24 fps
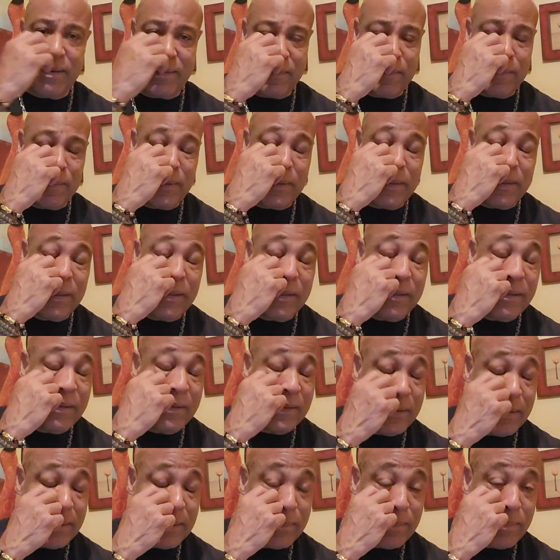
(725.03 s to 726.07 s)
the
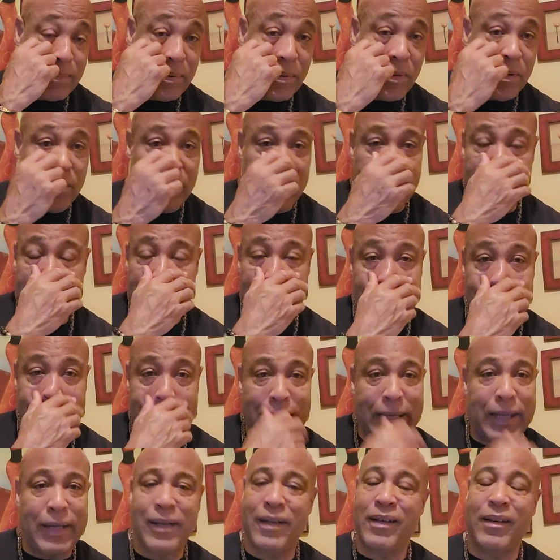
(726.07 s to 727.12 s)
Puerto Rican
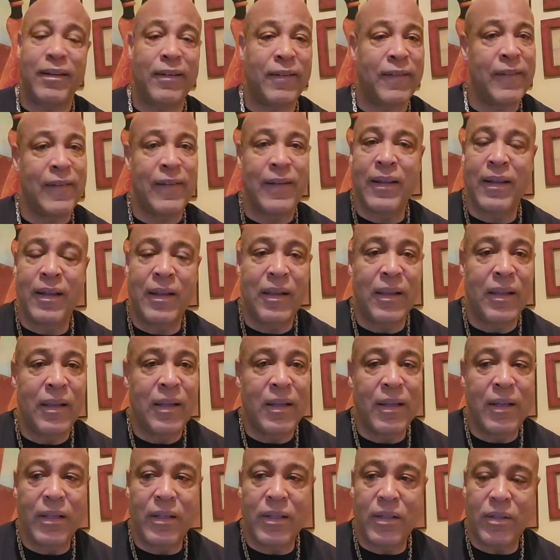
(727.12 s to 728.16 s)
side, and
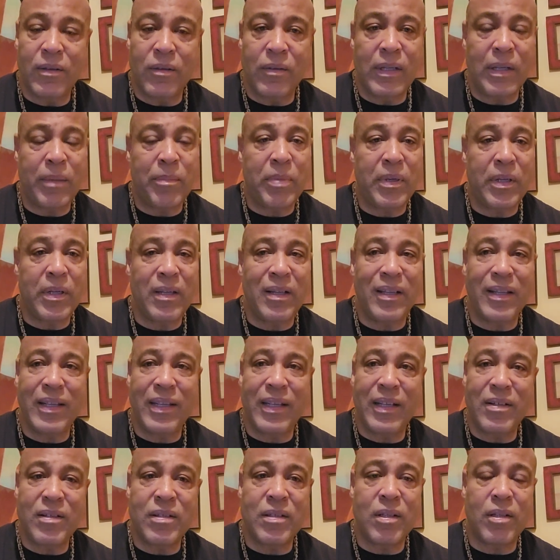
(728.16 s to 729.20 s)
dude, they've been
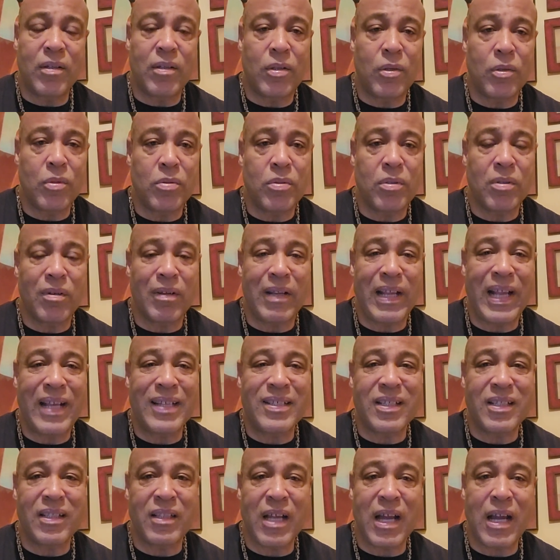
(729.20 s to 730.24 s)

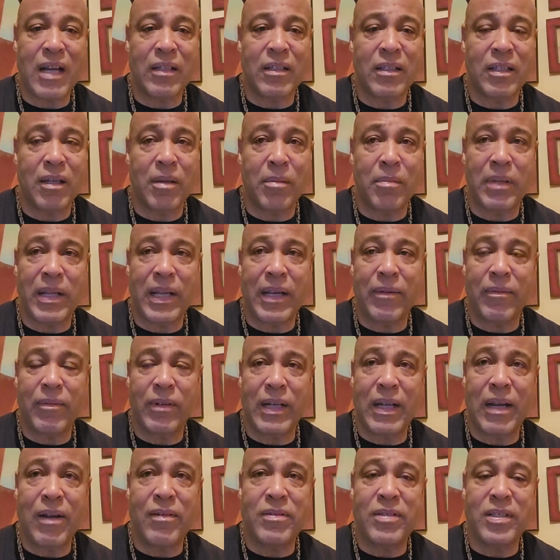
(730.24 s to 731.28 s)
institutionalized, locked up. Like
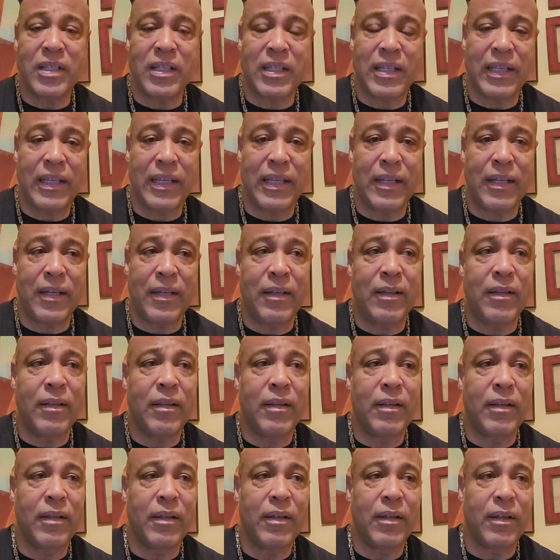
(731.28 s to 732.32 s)
when I was a kid,
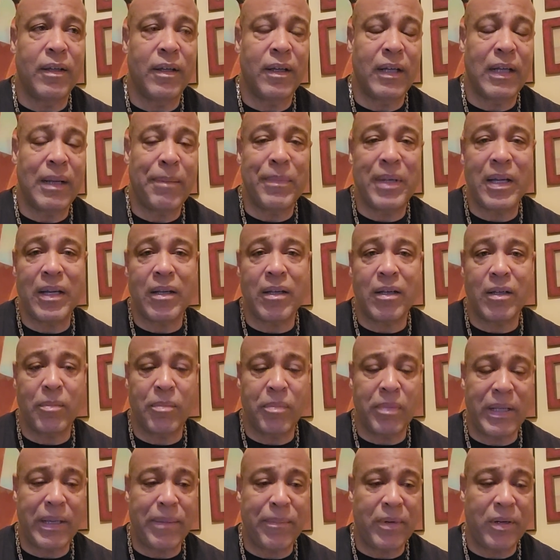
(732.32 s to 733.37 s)
and I'm not going to
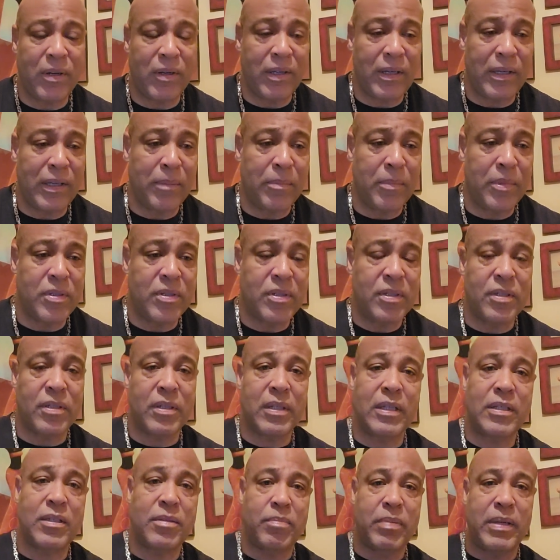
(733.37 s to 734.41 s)
blame it on them, it's just
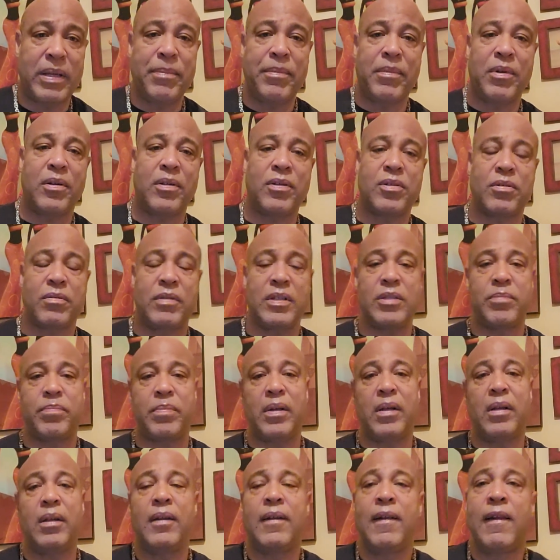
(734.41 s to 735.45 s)
let's blame it on the streets,
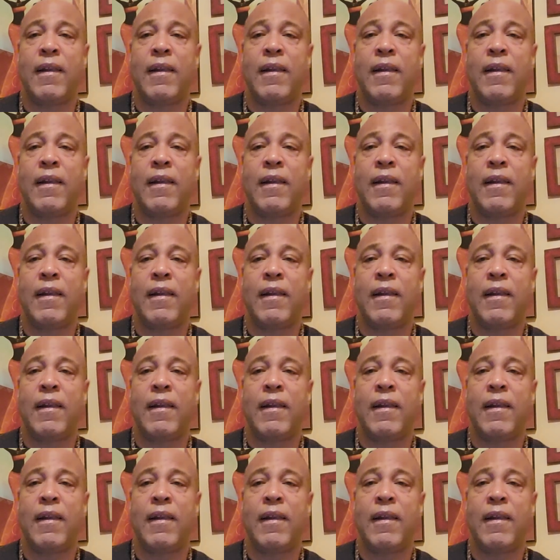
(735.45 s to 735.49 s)
but